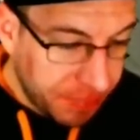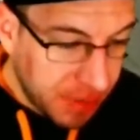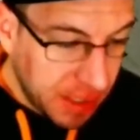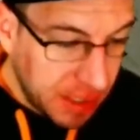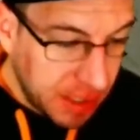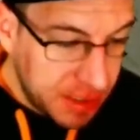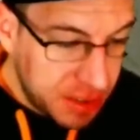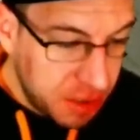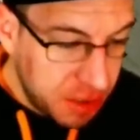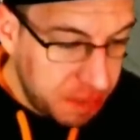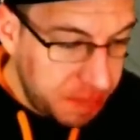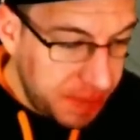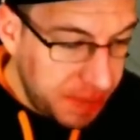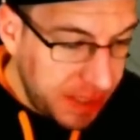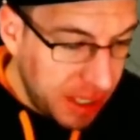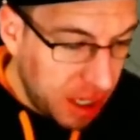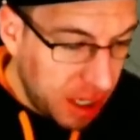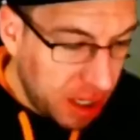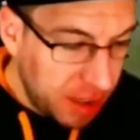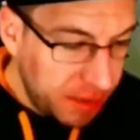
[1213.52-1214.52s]
So
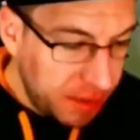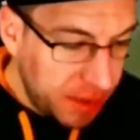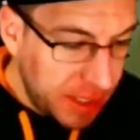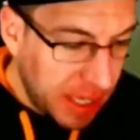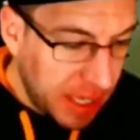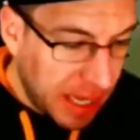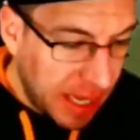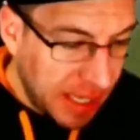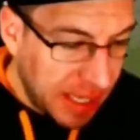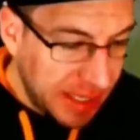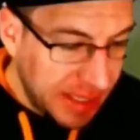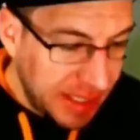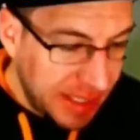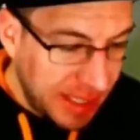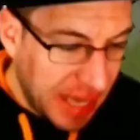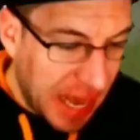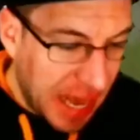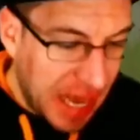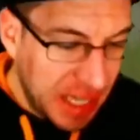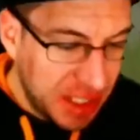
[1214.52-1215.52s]
beyond the
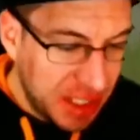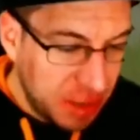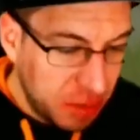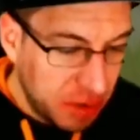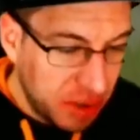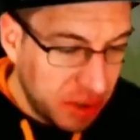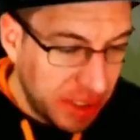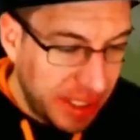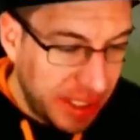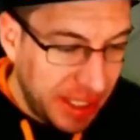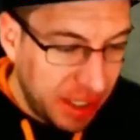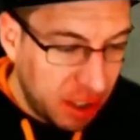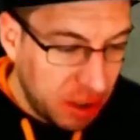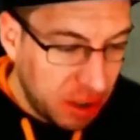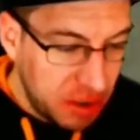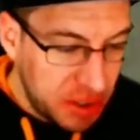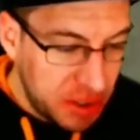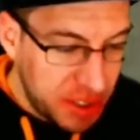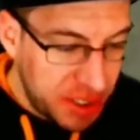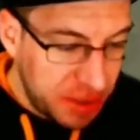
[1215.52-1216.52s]
actual
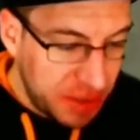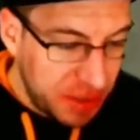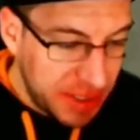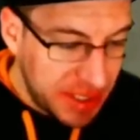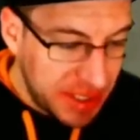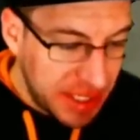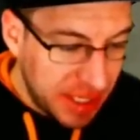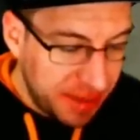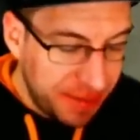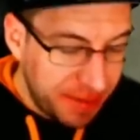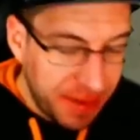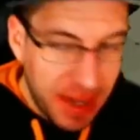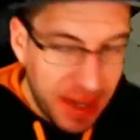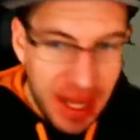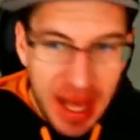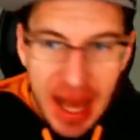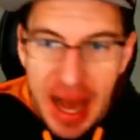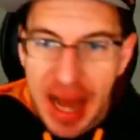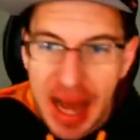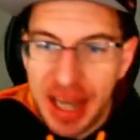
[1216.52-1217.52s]
heroes doing stuff,
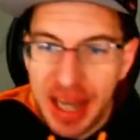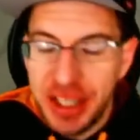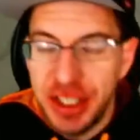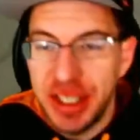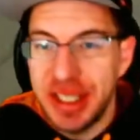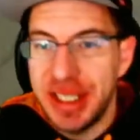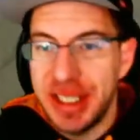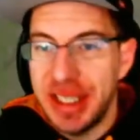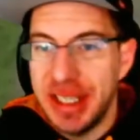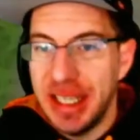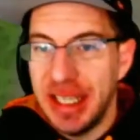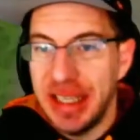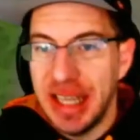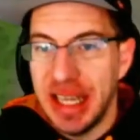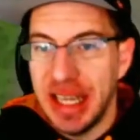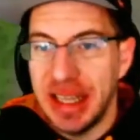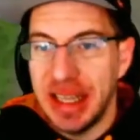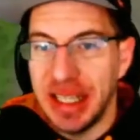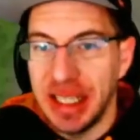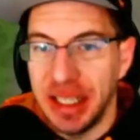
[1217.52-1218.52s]
I just think
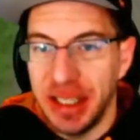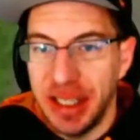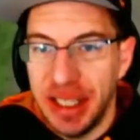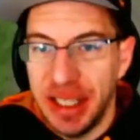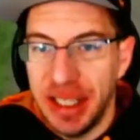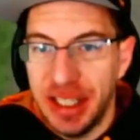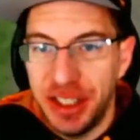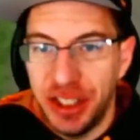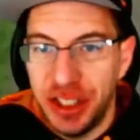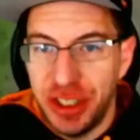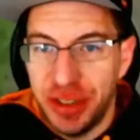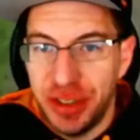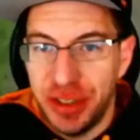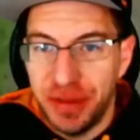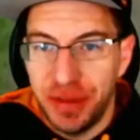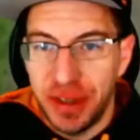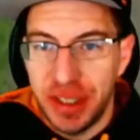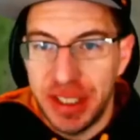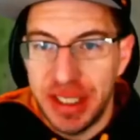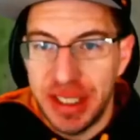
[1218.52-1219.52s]
that the Lich
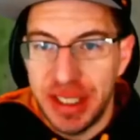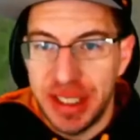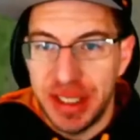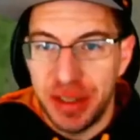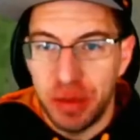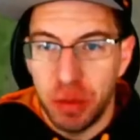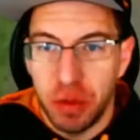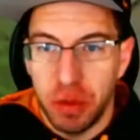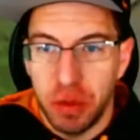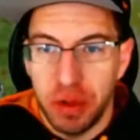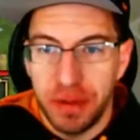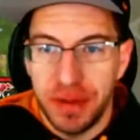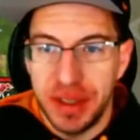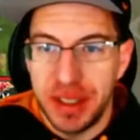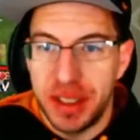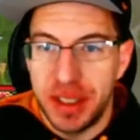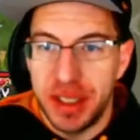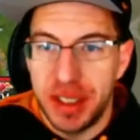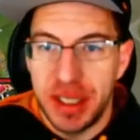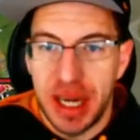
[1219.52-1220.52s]
versus Dwarf
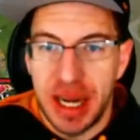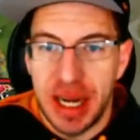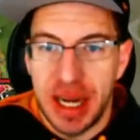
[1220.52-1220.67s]
is